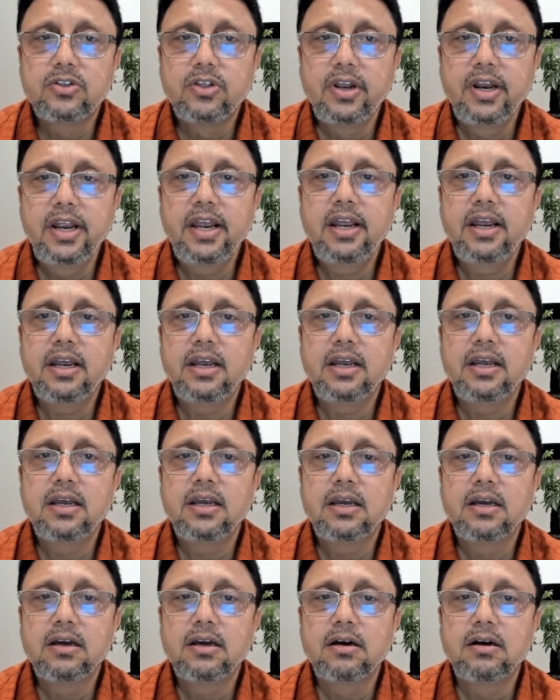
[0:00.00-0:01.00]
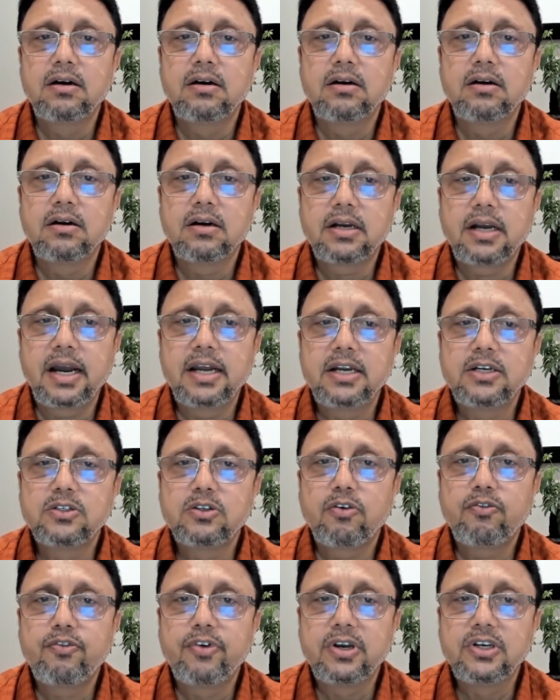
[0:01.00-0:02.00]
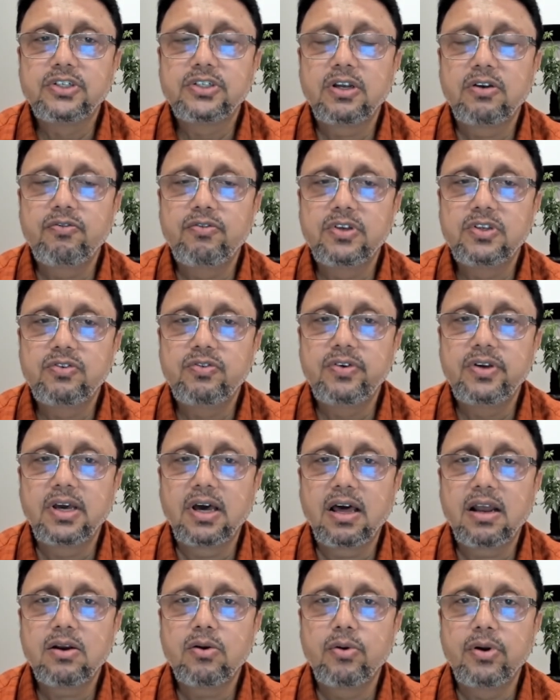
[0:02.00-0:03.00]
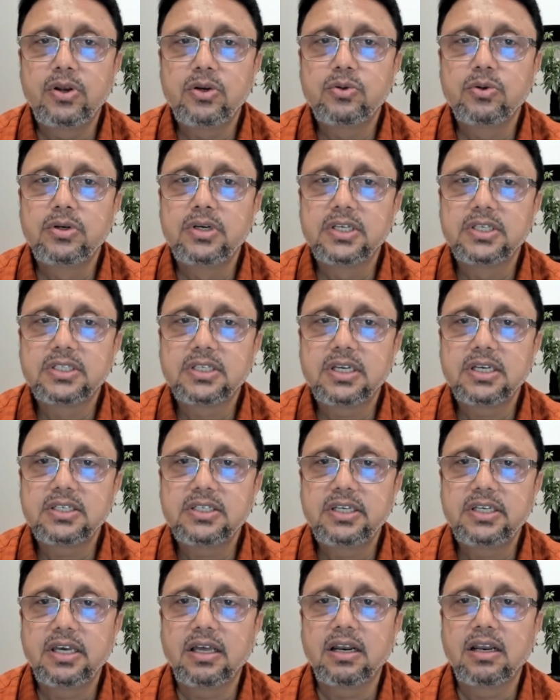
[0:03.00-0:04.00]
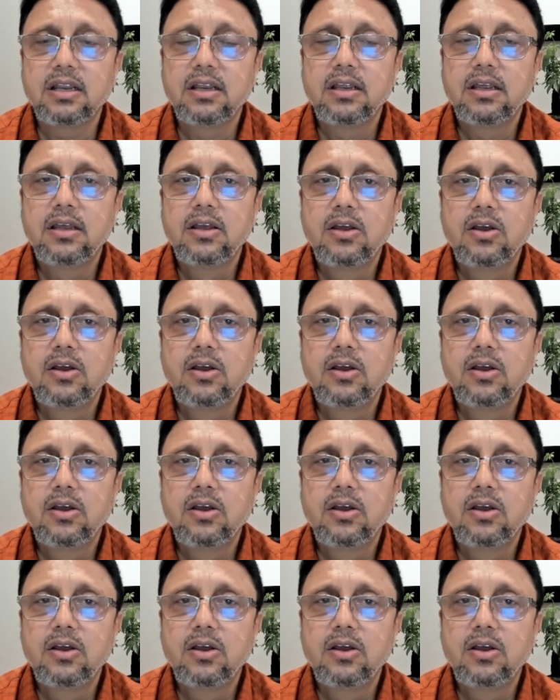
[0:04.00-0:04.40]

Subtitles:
three kinds of friction which we are going to discuss here.